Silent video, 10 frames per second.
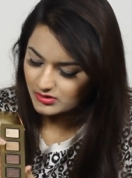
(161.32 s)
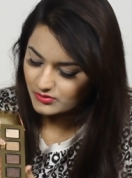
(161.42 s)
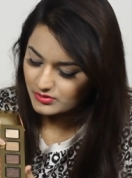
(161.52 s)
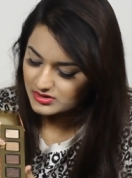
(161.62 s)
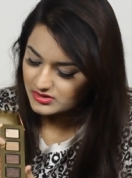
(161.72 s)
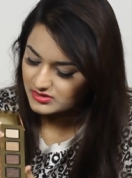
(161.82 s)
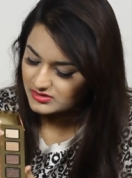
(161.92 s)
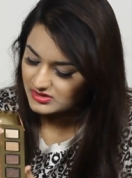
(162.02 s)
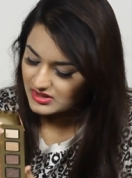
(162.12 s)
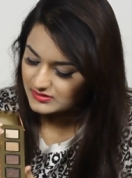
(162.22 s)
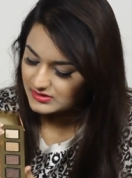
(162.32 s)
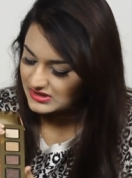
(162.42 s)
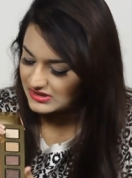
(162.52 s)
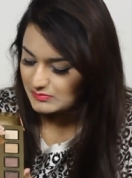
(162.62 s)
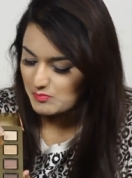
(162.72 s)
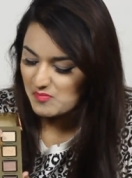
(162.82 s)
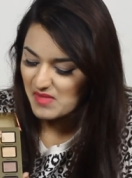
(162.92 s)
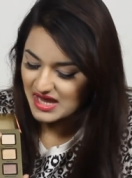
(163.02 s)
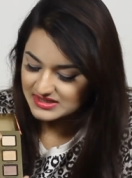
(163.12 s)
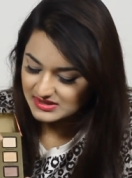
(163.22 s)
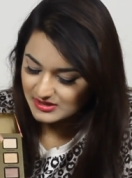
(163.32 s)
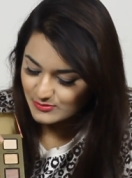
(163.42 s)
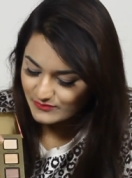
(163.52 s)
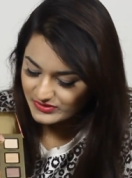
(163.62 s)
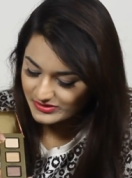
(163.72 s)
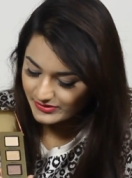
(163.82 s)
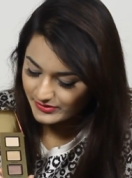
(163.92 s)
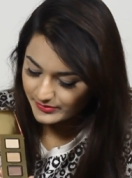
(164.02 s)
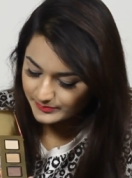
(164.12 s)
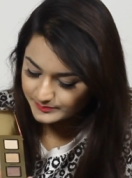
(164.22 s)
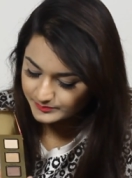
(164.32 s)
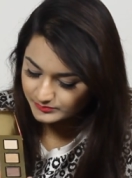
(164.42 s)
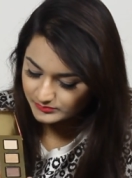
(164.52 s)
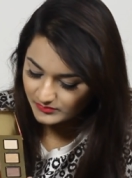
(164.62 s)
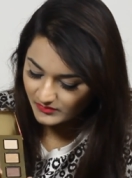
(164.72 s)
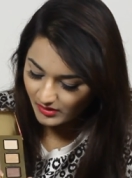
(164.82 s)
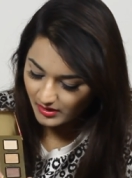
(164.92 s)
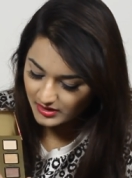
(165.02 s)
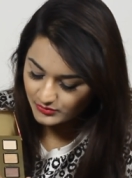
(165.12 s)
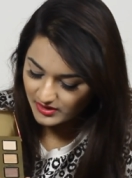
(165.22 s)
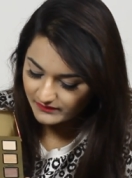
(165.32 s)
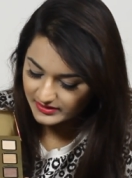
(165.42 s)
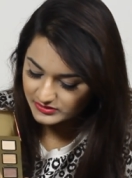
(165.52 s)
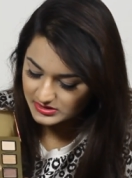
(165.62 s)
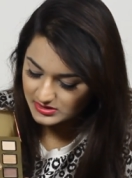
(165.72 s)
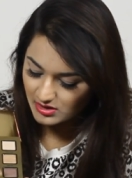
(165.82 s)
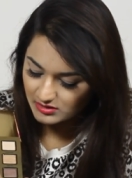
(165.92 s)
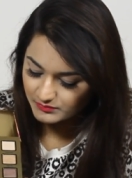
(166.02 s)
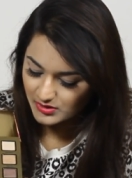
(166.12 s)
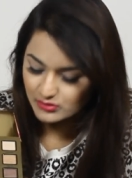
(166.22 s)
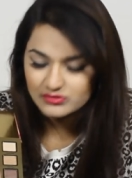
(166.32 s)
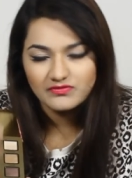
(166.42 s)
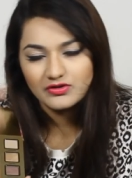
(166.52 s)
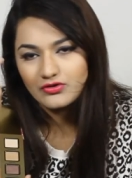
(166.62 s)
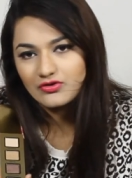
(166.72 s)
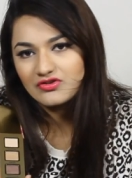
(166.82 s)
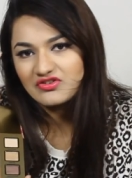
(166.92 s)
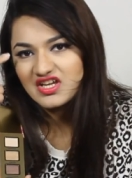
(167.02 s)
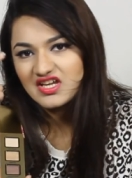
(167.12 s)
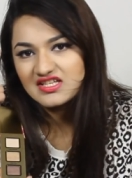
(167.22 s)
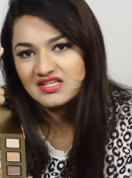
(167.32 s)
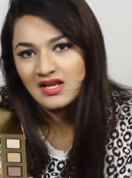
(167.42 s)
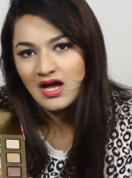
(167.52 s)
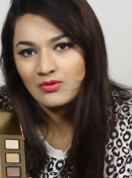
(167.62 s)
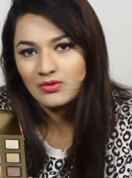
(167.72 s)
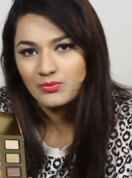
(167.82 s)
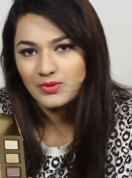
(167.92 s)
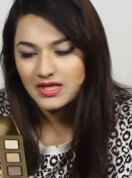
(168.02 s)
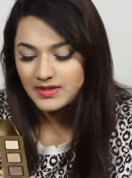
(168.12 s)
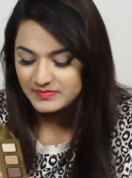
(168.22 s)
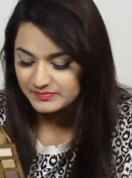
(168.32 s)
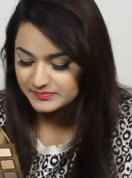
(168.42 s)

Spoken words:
goldens, and this matte color over here. You have like dark brown for your crease and outer V.